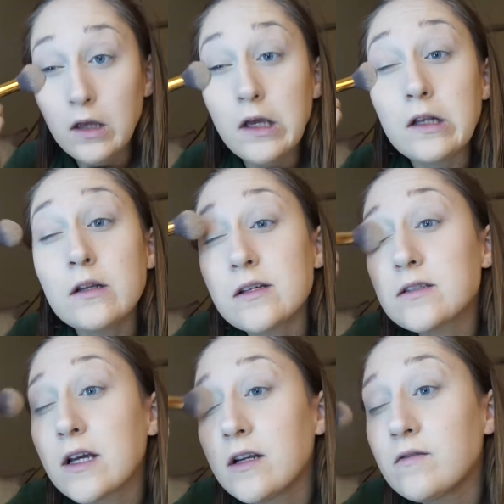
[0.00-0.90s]
It
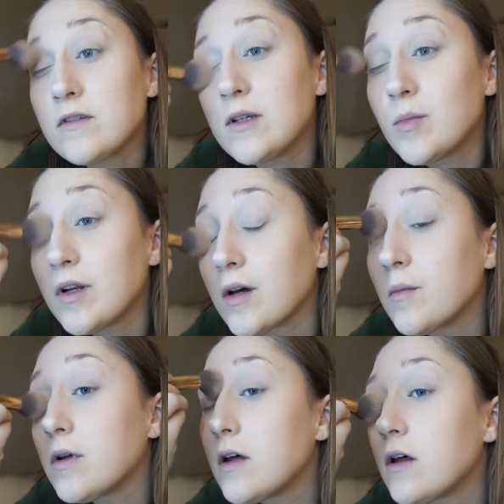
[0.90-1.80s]
does kind of deepen
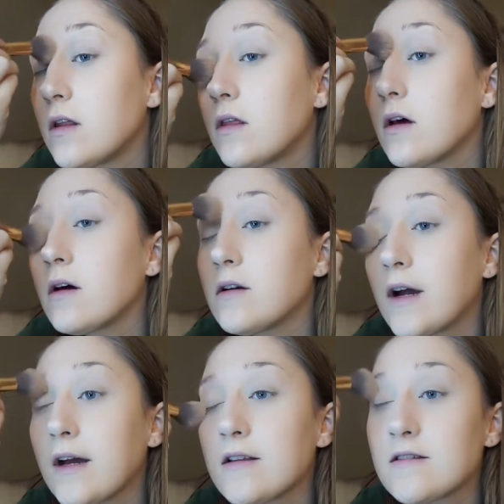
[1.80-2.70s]
up the under
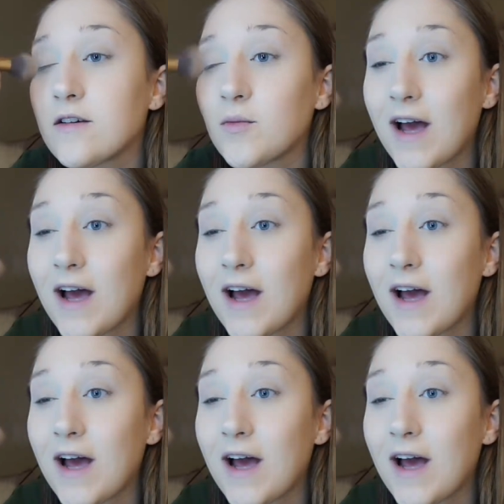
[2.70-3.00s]
eye concealer,